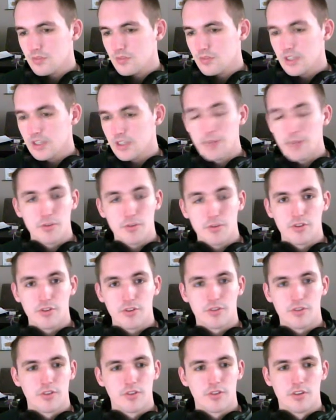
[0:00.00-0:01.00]

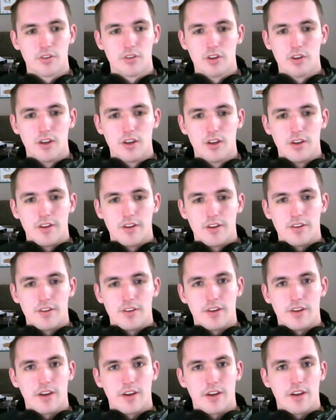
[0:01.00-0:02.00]
images
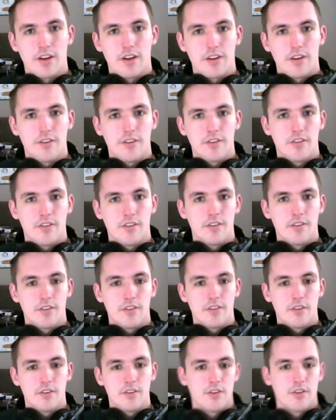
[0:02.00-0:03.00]
that
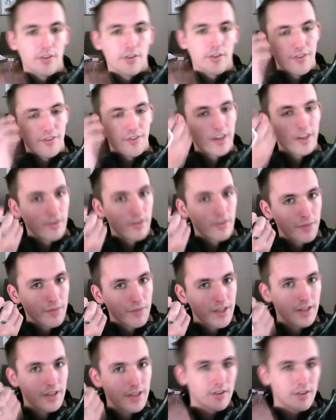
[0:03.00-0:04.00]
you're thinking of
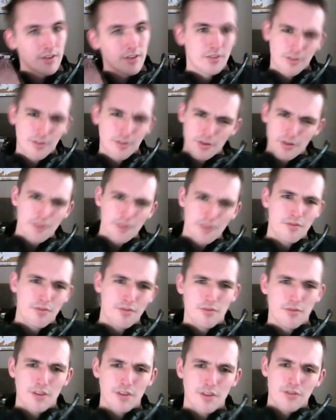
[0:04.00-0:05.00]
making, because if you have
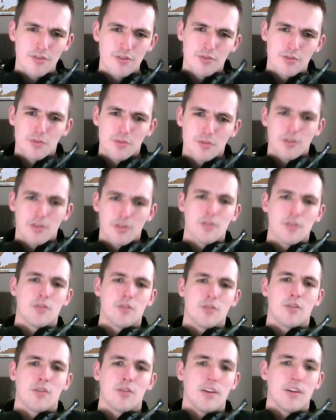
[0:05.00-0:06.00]
reference material,
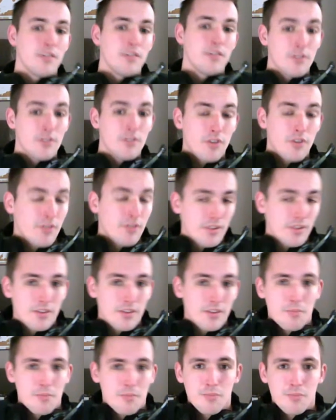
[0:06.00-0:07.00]
and this is done in the
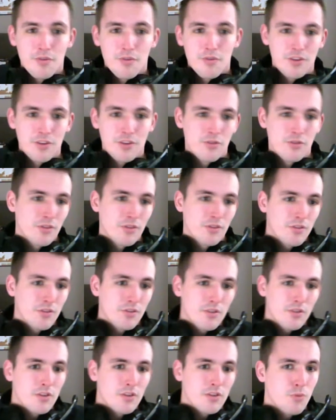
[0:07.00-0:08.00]
professional
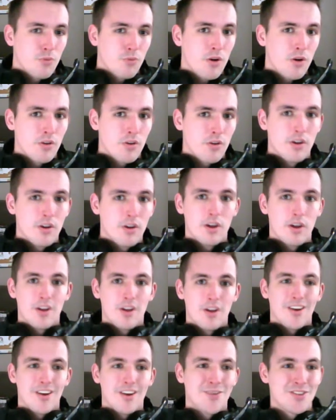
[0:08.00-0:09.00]
industry as well.
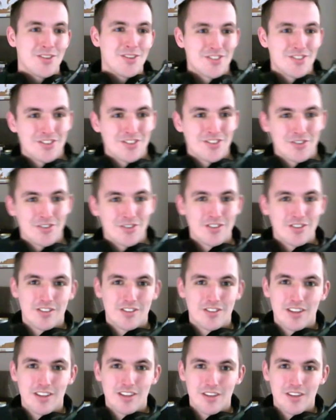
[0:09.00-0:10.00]
I mean, just
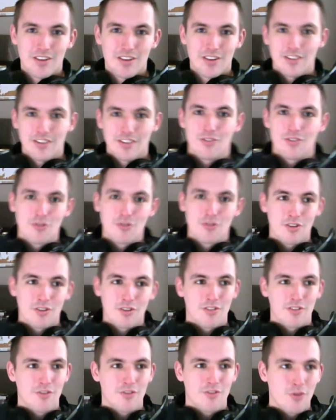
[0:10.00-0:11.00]
recently you had that Uncharted
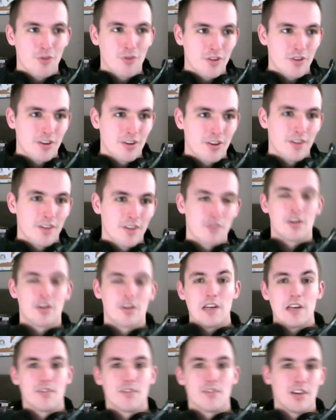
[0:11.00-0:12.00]
4
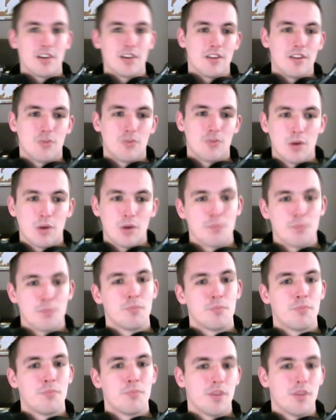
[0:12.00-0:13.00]
trailer released with
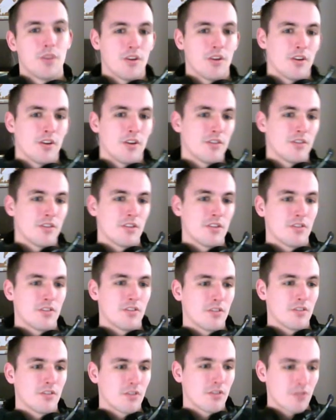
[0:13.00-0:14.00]
a
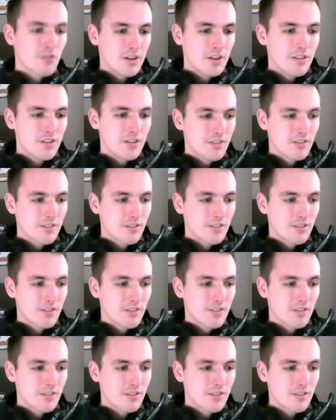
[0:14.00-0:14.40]
Assassin's Creed